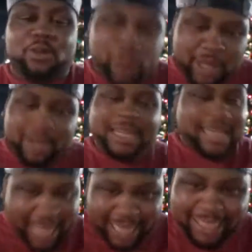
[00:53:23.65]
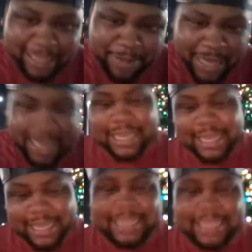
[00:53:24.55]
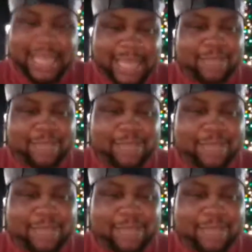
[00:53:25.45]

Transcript: So will he actually make it in this last one?